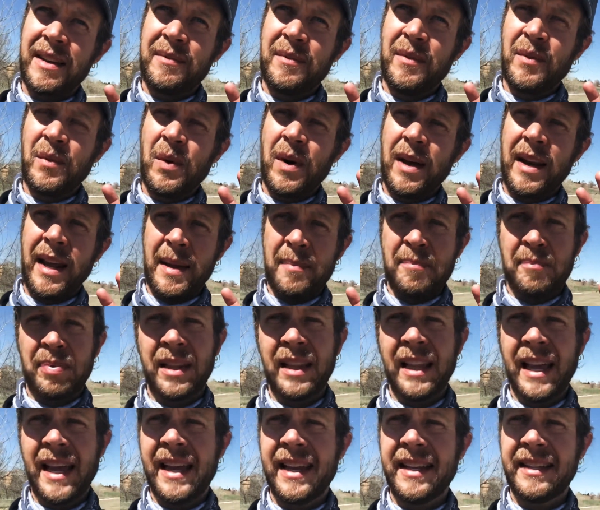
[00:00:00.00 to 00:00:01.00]
what I
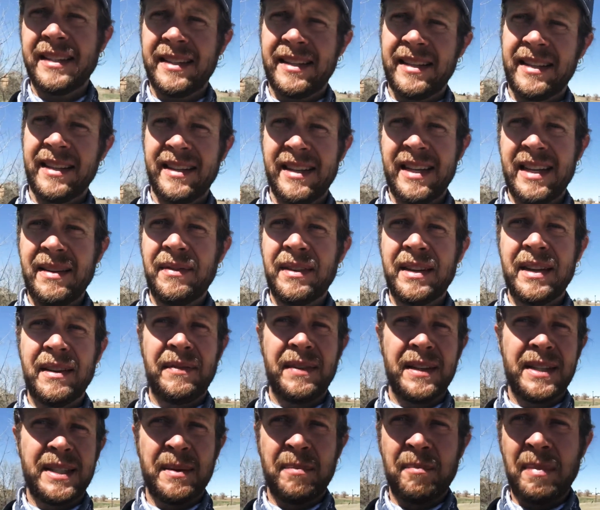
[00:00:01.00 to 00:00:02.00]
plant, even if
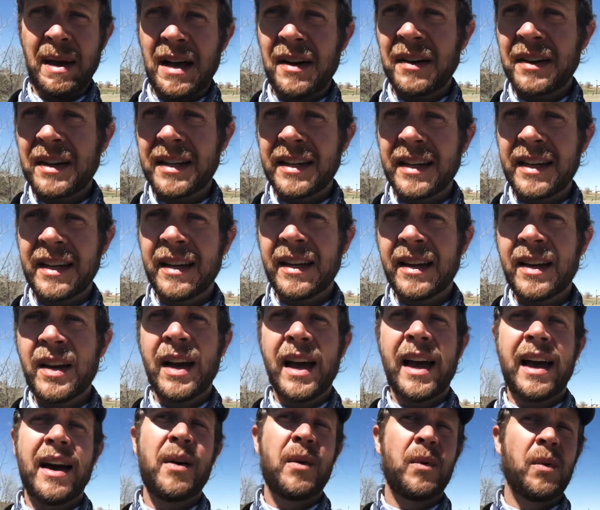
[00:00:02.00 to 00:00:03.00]
it's a balcony,
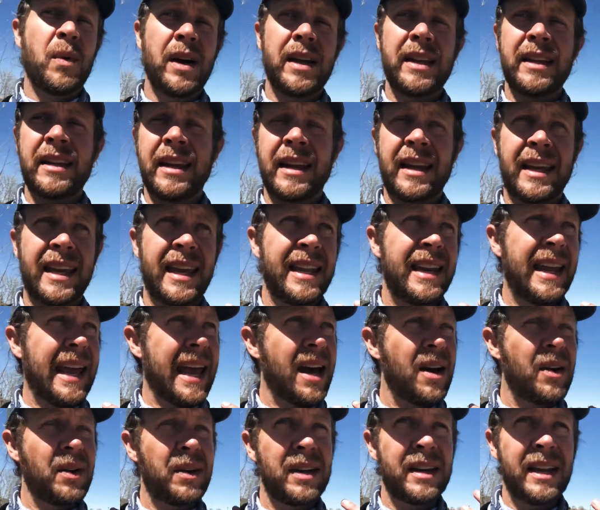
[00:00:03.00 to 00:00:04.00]

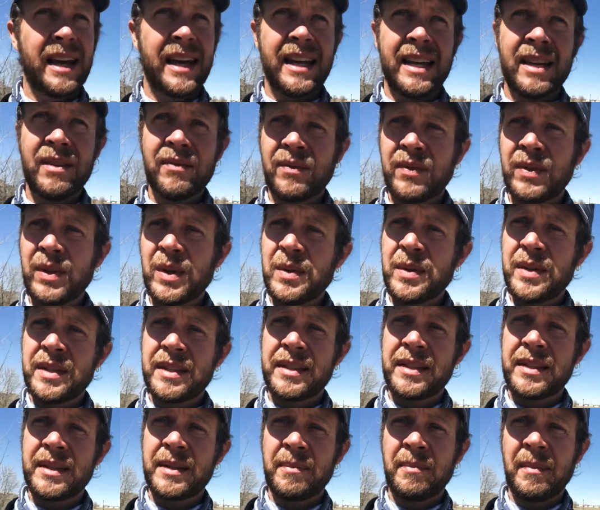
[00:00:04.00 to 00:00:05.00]
how can I
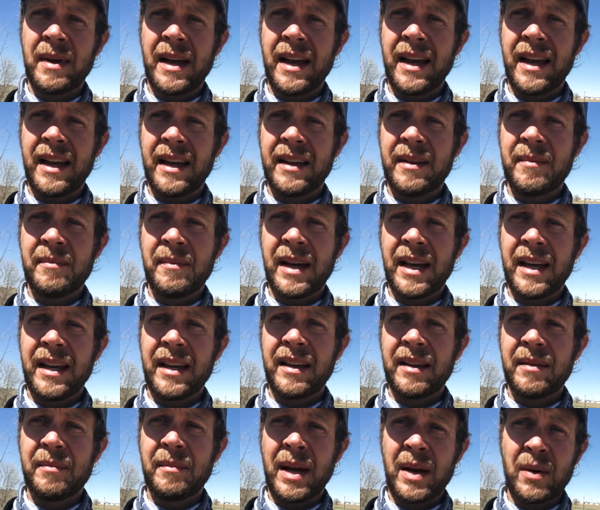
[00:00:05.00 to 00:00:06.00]
influence my
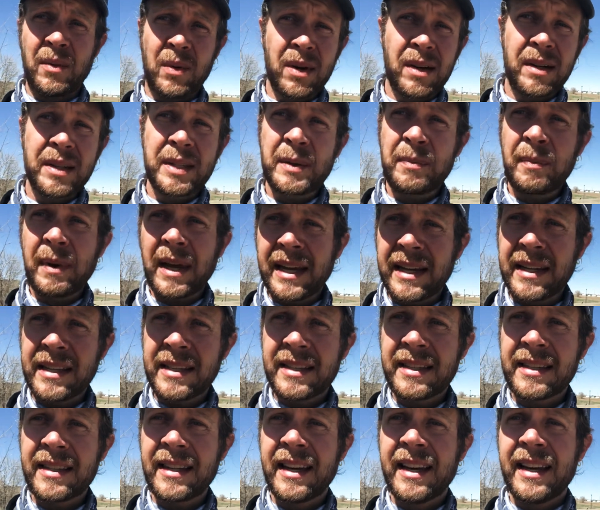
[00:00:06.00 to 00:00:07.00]

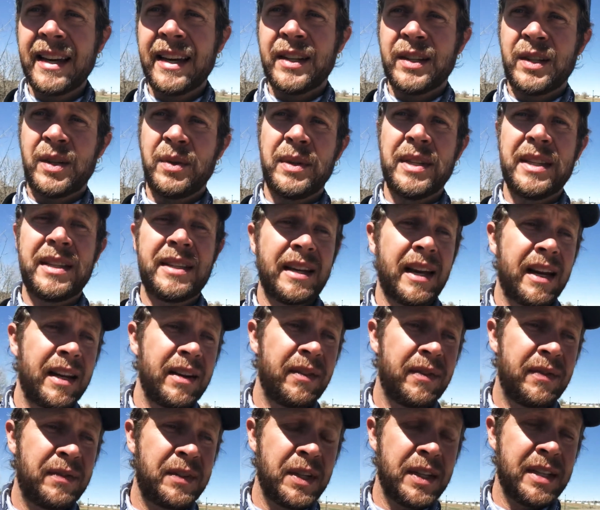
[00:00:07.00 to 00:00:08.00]
workspace to, instead
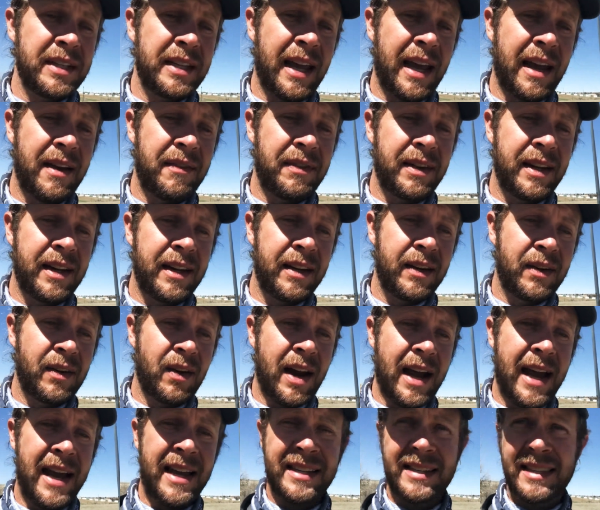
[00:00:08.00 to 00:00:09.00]
of just having
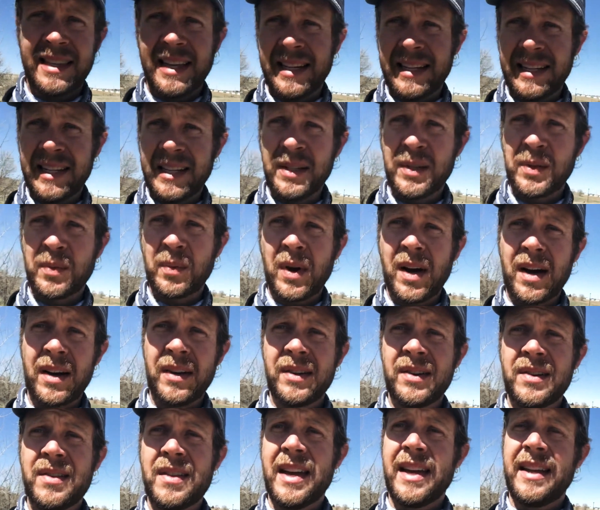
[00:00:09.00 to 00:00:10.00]
grass that needs
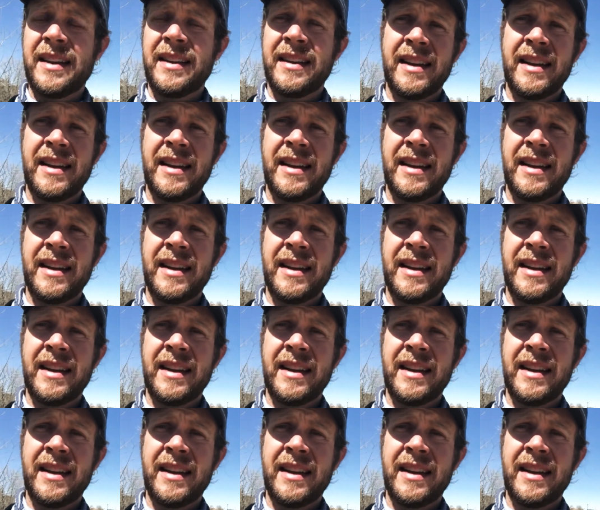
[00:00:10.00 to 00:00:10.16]
water that